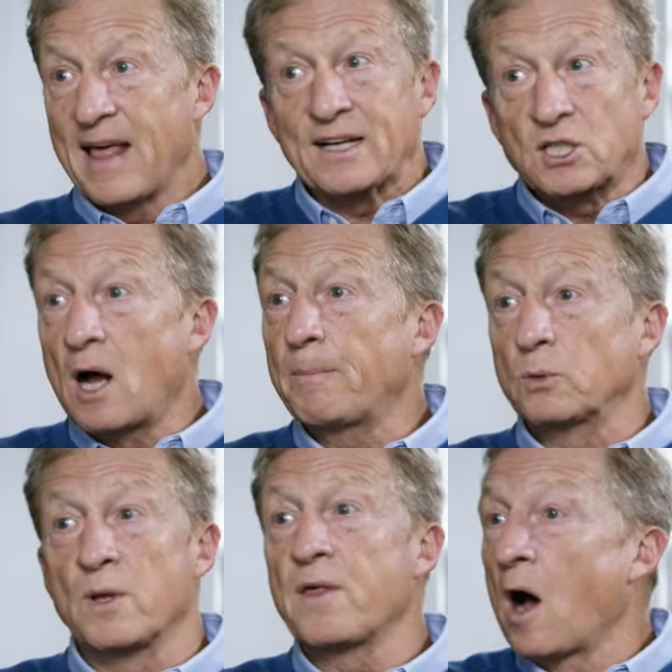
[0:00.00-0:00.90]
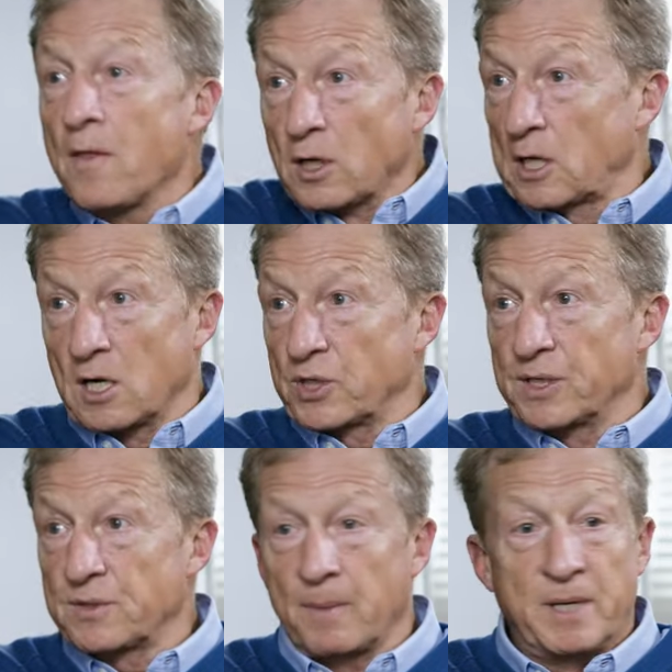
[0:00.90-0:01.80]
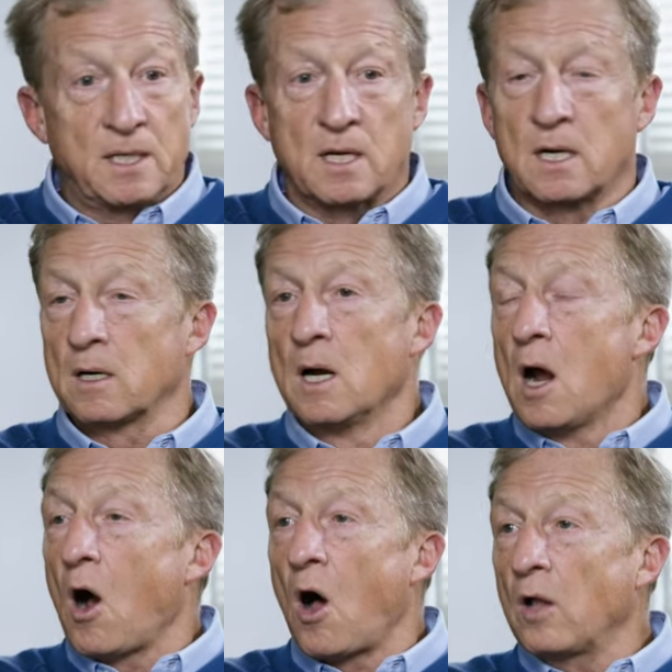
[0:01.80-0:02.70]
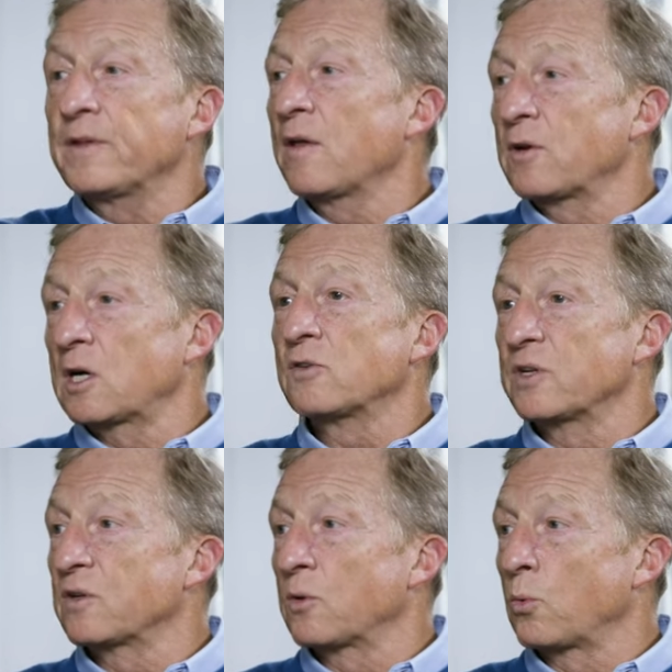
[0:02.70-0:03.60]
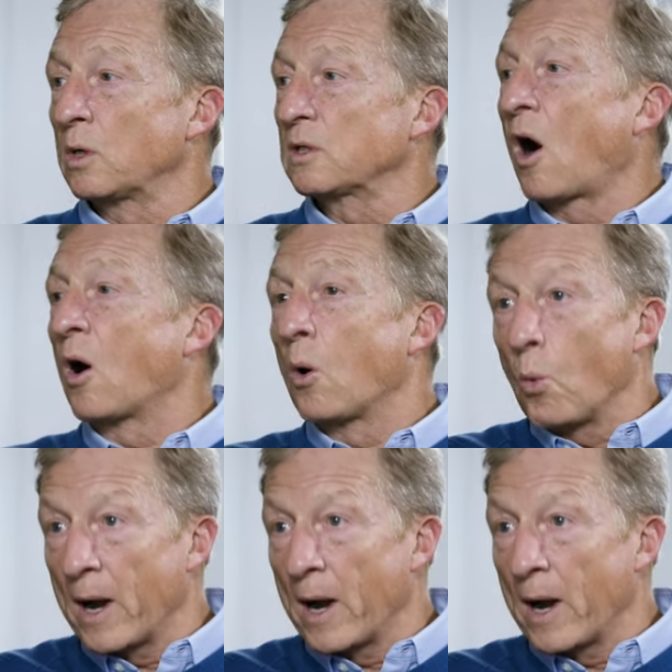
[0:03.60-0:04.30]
That's coupled with other countries. I mean, there all the other countries of the world are